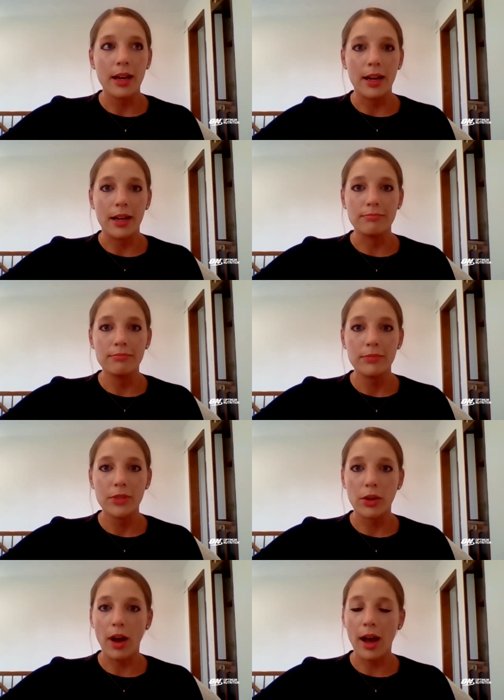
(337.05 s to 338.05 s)
um, you
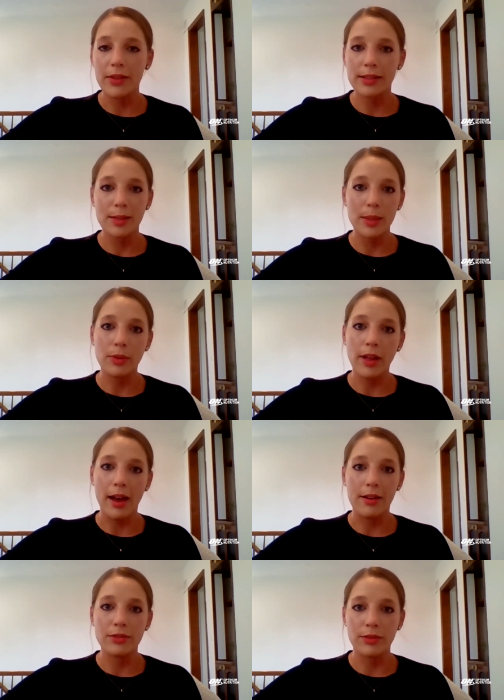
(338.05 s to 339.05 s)
know obviously people
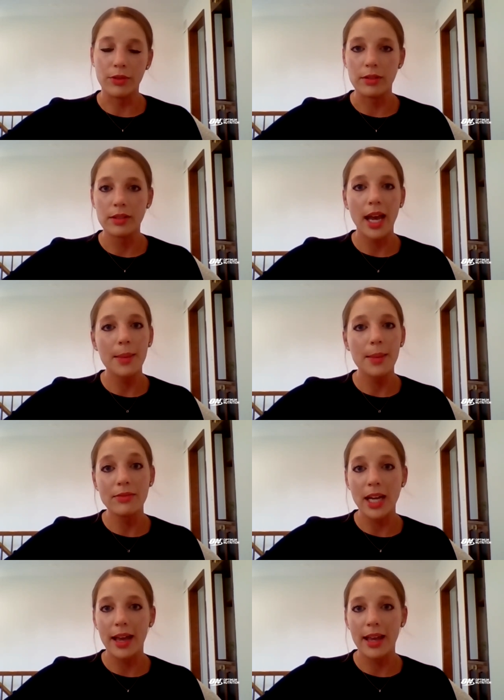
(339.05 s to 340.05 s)
have different types
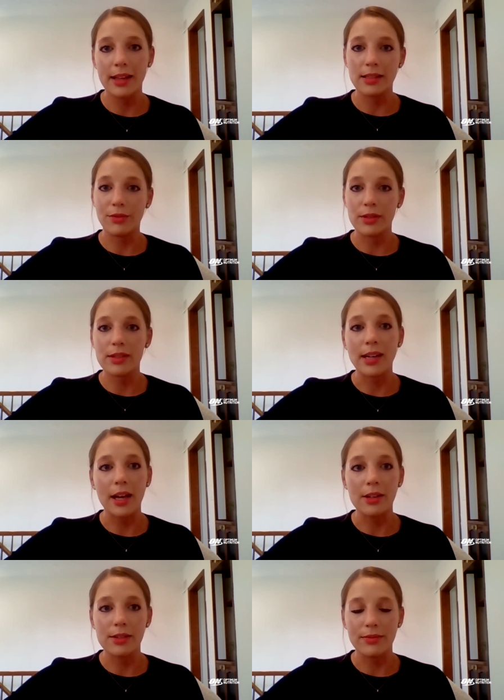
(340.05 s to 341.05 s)
of diets and different
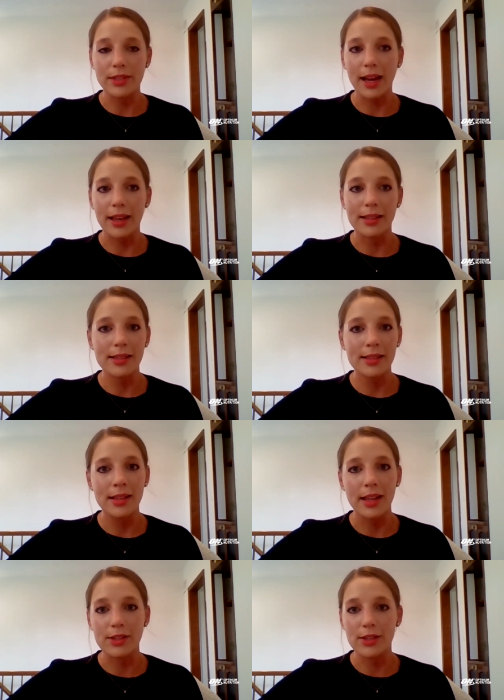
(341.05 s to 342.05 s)
styles of diets
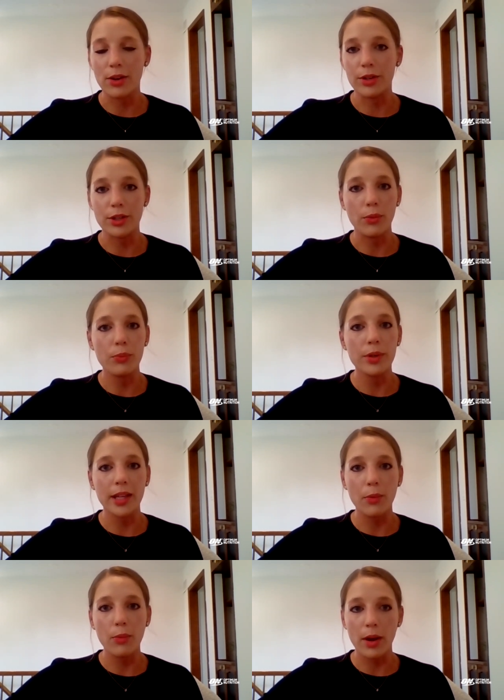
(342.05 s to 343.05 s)
and so you know
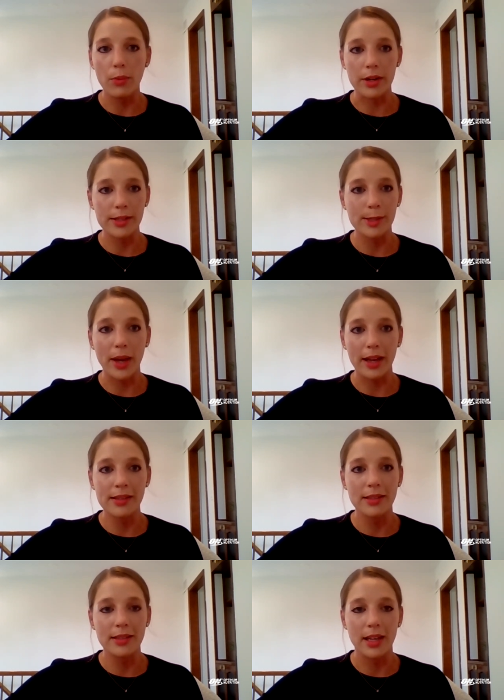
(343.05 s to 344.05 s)
really what works
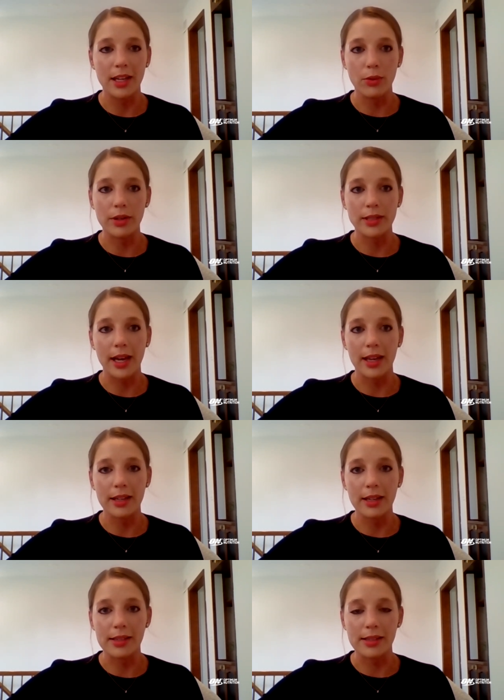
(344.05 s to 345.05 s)
best in your
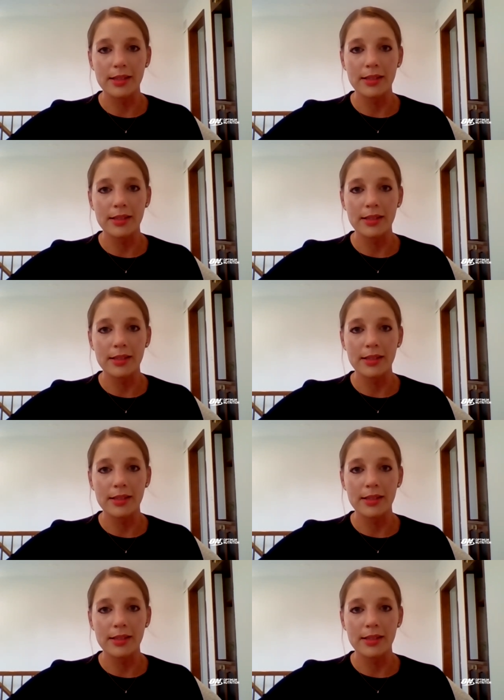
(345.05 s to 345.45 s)
diet is